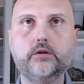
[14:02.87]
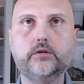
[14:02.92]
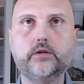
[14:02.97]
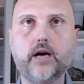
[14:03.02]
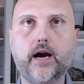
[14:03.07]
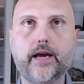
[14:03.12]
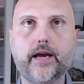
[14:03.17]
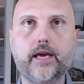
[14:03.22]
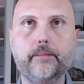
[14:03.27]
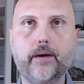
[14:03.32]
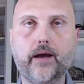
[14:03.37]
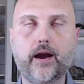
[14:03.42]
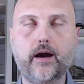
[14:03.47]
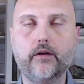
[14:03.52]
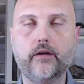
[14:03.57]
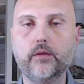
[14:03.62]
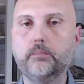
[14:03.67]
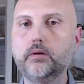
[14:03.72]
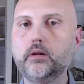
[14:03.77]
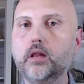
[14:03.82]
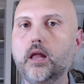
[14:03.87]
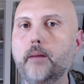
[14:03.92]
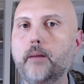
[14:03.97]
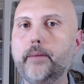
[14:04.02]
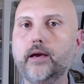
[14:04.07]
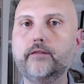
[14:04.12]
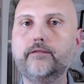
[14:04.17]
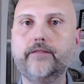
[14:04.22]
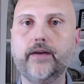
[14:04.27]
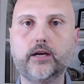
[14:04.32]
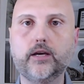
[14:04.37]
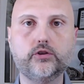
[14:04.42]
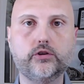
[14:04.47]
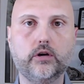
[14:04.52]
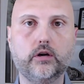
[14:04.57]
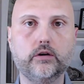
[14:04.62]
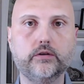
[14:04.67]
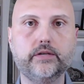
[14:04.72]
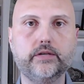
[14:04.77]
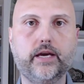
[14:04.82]
talking about how the plumbing
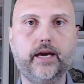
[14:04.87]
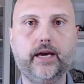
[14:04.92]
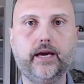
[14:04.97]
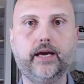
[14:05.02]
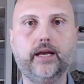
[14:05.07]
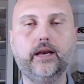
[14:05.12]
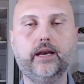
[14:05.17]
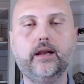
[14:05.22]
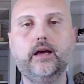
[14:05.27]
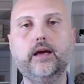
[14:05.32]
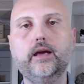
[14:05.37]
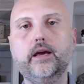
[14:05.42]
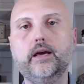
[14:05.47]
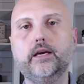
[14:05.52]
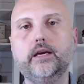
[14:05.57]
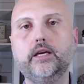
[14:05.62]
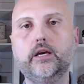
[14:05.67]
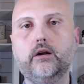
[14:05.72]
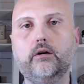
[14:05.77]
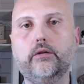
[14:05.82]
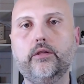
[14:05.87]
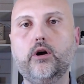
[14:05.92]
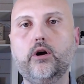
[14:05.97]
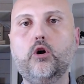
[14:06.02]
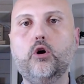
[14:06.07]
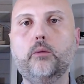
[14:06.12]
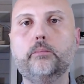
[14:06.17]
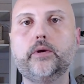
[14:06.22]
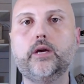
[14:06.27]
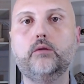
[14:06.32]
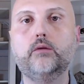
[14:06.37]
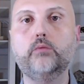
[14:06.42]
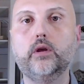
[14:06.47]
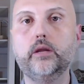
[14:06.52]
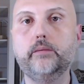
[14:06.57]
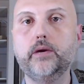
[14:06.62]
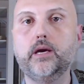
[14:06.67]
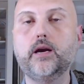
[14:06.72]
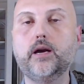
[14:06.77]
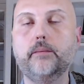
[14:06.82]
fixtures in, you know, the home can really
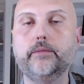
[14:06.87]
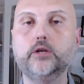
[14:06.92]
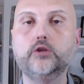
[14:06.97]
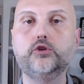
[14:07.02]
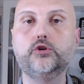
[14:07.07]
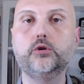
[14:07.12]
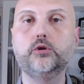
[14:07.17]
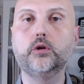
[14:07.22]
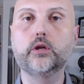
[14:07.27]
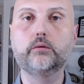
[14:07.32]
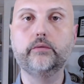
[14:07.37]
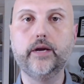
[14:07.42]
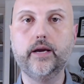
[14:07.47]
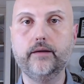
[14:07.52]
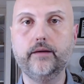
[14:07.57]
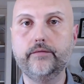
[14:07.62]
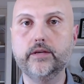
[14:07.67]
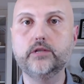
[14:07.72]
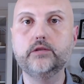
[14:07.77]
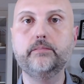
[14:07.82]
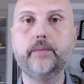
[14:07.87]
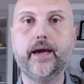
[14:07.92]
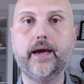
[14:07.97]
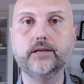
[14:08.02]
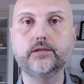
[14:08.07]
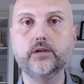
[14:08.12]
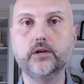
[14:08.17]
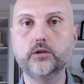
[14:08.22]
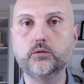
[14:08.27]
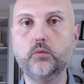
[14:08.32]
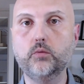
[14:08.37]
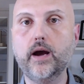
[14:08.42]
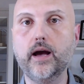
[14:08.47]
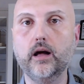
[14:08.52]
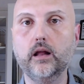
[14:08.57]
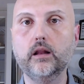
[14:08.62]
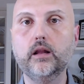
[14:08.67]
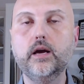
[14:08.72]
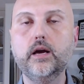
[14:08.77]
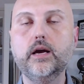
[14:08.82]
become the jewelry of the space as
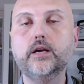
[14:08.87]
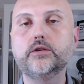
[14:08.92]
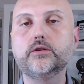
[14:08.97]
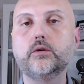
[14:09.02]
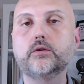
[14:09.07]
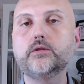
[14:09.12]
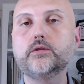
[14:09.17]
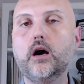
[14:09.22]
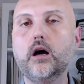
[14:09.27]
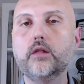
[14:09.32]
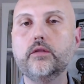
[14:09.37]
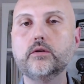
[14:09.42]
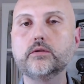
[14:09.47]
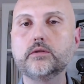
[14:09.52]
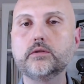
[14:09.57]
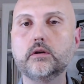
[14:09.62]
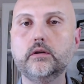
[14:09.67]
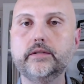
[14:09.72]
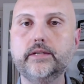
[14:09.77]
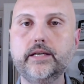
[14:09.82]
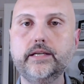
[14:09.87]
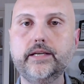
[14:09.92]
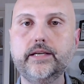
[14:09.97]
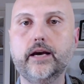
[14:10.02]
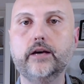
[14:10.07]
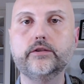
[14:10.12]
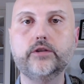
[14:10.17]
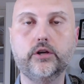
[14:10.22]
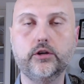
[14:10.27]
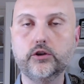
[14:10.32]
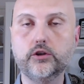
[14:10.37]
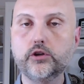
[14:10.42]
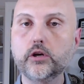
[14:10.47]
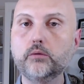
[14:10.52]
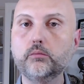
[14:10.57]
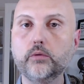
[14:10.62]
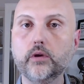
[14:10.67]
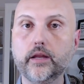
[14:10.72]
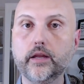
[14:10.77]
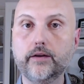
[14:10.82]
well. So it's all those little details that you shouldn't
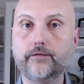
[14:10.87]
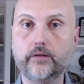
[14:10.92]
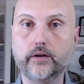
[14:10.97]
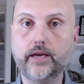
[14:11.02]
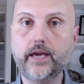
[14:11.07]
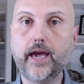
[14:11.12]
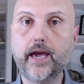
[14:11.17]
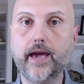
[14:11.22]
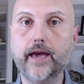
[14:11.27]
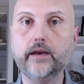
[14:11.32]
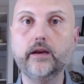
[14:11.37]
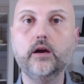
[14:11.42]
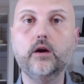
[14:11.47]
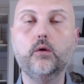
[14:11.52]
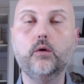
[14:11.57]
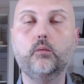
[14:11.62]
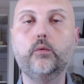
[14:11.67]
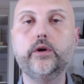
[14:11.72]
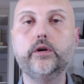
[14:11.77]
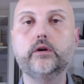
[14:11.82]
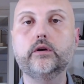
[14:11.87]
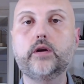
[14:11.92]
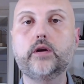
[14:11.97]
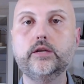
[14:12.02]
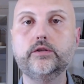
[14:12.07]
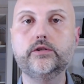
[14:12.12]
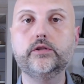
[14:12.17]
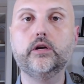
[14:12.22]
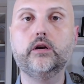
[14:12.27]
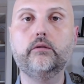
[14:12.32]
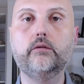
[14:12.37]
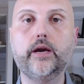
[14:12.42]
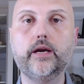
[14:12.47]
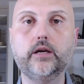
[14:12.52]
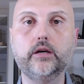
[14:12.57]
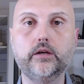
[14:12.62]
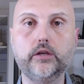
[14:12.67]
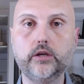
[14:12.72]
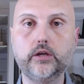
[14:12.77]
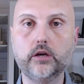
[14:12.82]
really forget when you're
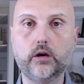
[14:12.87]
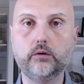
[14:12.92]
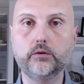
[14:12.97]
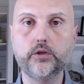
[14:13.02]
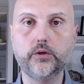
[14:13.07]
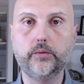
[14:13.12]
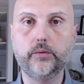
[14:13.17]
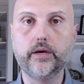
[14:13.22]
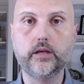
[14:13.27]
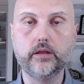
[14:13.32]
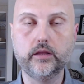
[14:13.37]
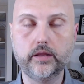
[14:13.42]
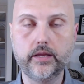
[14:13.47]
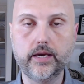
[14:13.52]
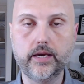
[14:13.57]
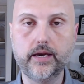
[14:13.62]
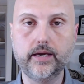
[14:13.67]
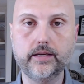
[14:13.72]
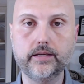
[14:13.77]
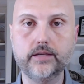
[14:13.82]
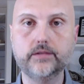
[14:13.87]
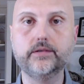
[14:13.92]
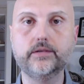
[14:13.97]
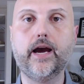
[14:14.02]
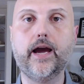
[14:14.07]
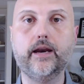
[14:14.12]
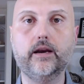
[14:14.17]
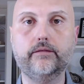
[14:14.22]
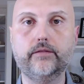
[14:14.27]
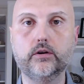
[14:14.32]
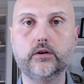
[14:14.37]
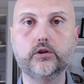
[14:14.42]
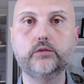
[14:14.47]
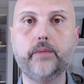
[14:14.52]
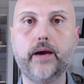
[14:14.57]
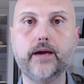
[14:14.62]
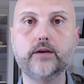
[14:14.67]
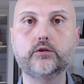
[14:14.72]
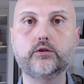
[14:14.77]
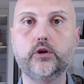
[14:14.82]
considering, you know, doing the design of your
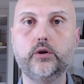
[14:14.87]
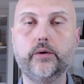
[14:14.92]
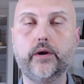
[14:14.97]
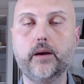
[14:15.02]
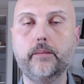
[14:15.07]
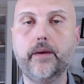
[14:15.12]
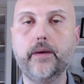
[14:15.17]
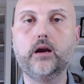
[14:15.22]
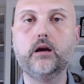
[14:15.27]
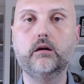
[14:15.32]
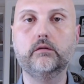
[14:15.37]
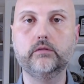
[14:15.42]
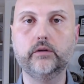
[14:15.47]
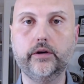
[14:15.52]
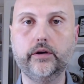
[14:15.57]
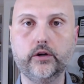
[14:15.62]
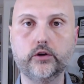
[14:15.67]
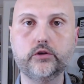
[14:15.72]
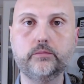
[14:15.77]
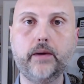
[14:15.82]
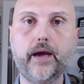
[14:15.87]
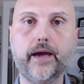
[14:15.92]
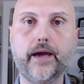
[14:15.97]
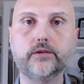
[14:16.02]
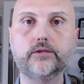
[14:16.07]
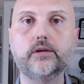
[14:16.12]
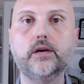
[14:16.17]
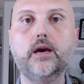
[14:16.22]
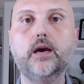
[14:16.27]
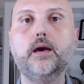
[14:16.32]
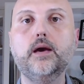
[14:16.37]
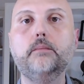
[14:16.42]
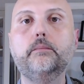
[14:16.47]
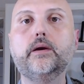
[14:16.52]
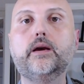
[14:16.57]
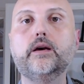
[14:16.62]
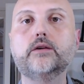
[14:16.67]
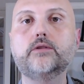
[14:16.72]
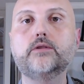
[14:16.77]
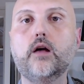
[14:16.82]
space or doing a makeover in your space,
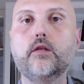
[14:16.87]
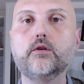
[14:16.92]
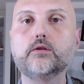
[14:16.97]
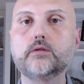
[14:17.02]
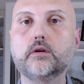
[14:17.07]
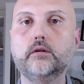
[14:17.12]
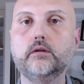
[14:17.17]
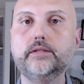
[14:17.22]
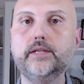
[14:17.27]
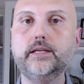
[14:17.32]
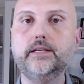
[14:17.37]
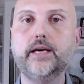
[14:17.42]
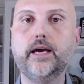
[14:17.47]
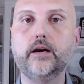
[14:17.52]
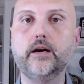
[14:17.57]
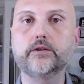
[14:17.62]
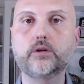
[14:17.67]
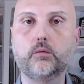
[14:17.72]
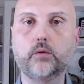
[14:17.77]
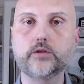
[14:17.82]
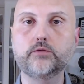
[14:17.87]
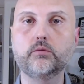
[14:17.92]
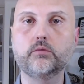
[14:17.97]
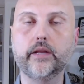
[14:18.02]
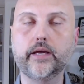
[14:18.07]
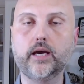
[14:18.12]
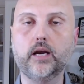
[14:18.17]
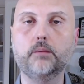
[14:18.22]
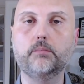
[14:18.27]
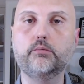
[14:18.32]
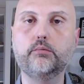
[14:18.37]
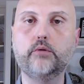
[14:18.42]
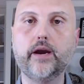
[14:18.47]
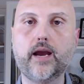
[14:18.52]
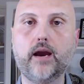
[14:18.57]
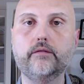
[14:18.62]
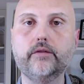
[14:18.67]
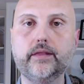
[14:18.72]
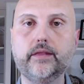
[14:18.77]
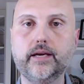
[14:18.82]
because all those little details are what's really going to bring
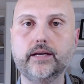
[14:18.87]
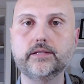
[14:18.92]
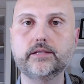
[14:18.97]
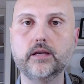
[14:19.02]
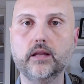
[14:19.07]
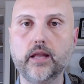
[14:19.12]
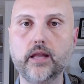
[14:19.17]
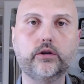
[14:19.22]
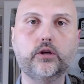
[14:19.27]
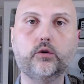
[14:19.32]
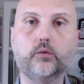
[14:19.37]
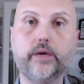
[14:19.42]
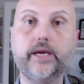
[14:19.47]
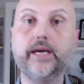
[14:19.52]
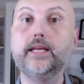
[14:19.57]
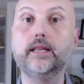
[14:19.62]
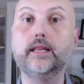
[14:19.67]
everything to life. Green